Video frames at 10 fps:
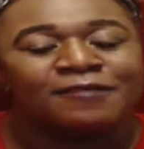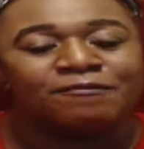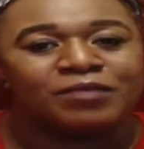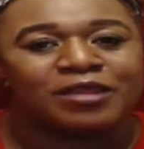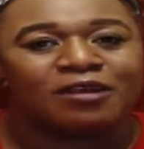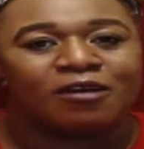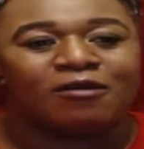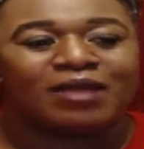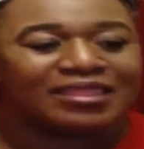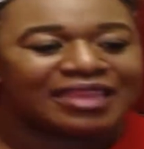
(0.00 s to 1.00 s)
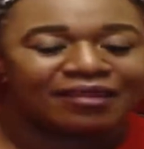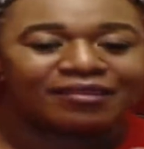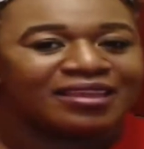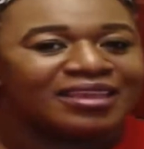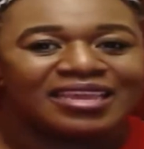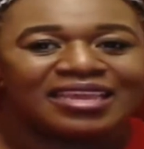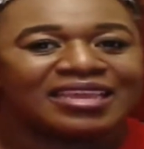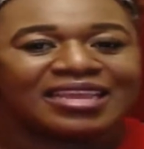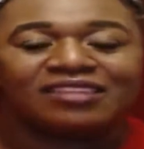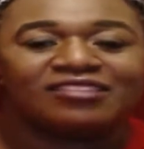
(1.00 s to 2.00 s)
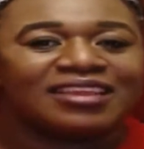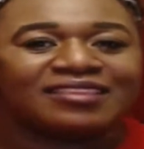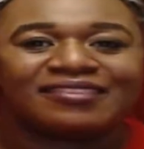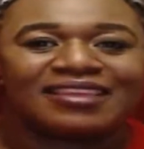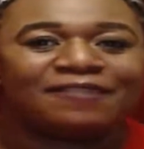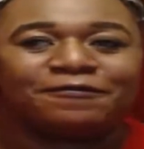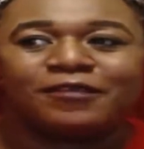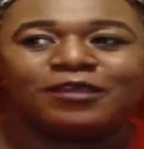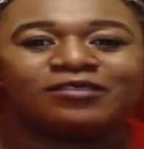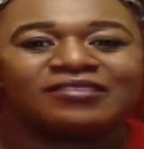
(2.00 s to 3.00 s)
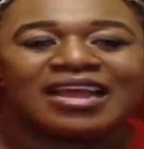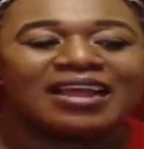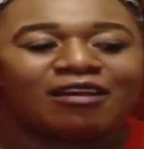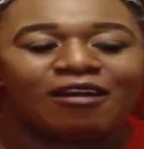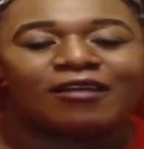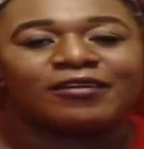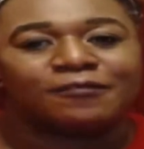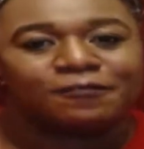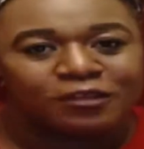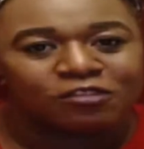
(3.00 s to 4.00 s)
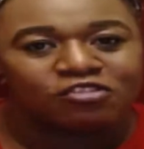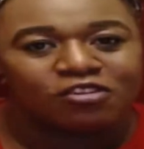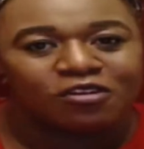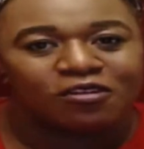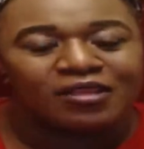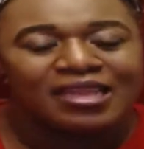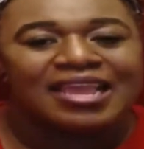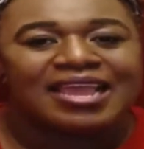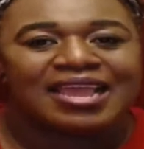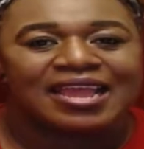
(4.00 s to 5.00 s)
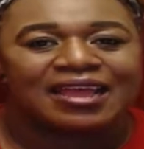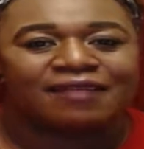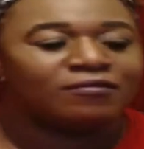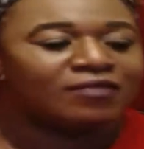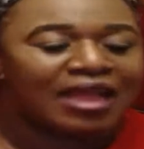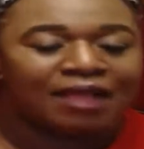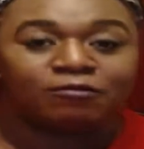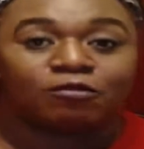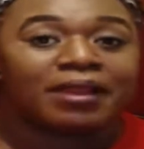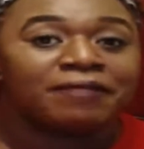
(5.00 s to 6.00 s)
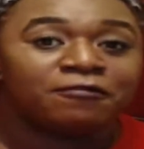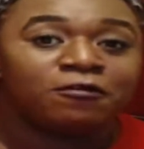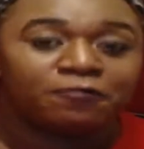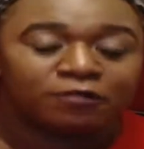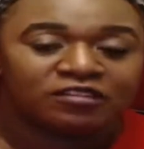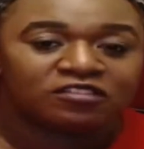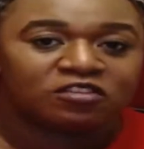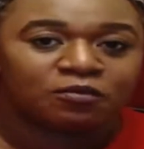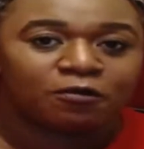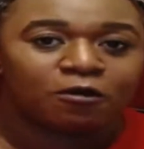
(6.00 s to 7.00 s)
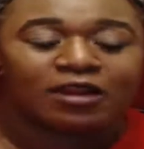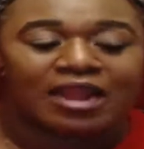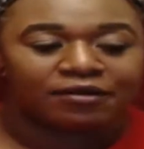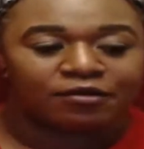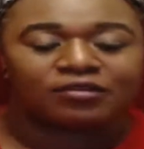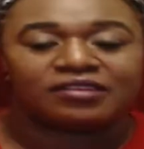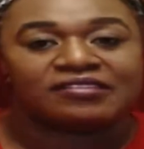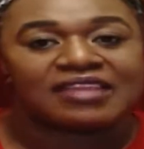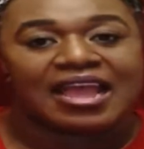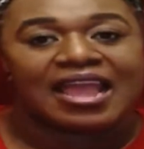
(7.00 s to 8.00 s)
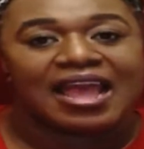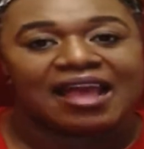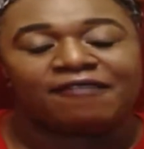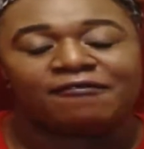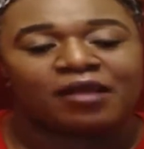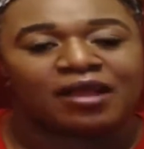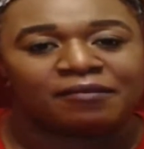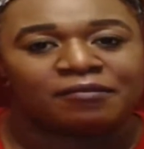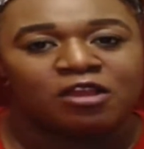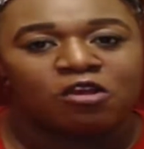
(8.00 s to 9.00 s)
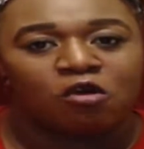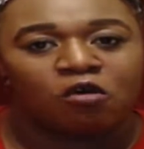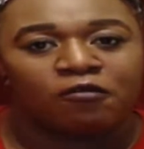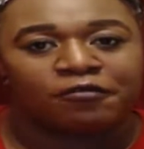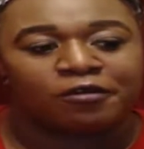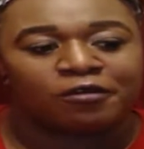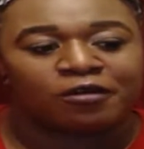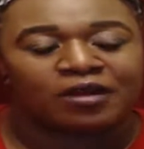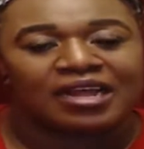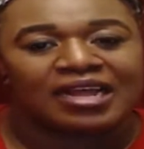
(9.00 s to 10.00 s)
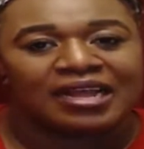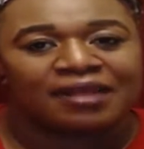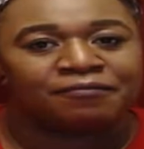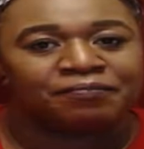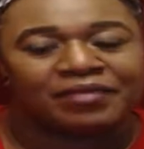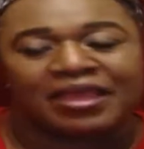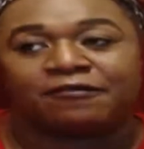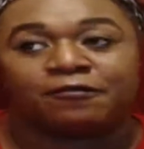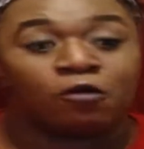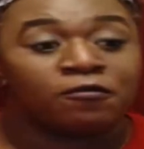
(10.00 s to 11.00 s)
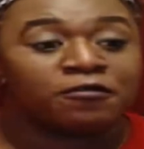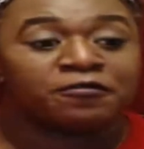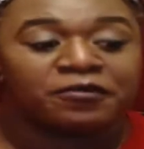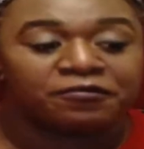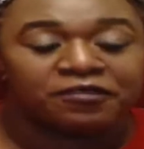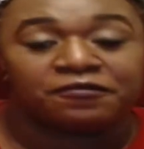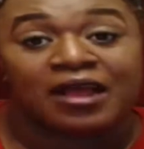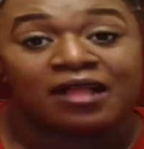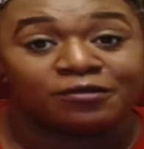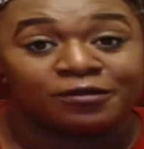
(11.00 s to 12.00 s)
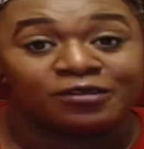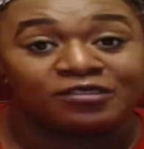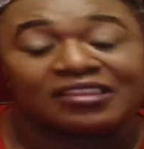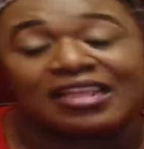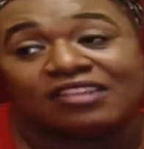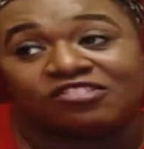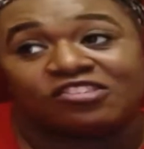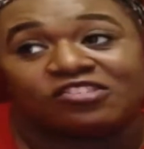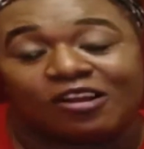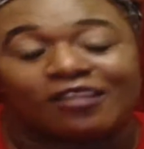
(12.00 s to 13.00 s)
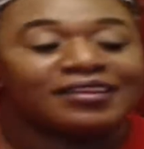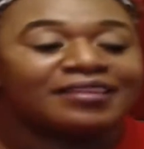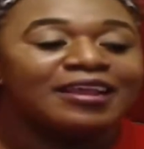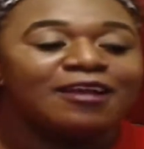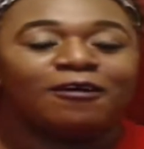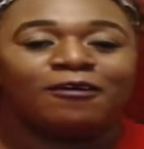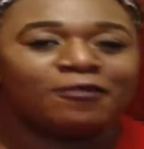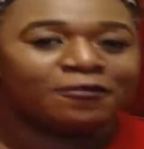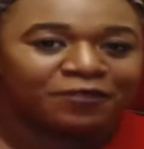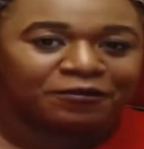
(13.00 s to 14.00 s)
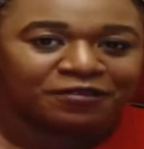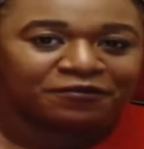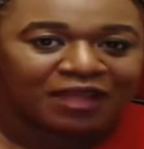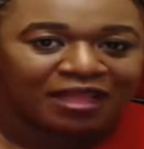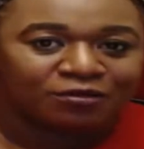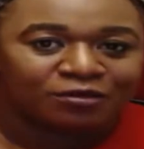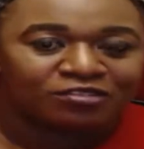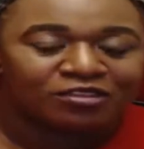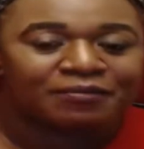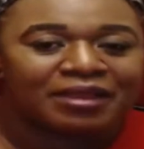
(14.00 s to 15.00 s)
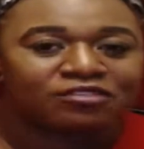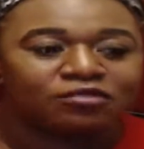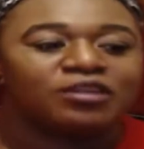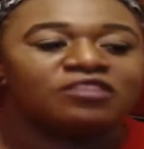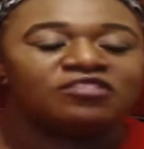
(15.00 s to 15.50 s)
It feels kind of artificial, and I'm grateful for the support. I noticed that I have over 50 followers, because I just started, over 50 followers on my Twitch.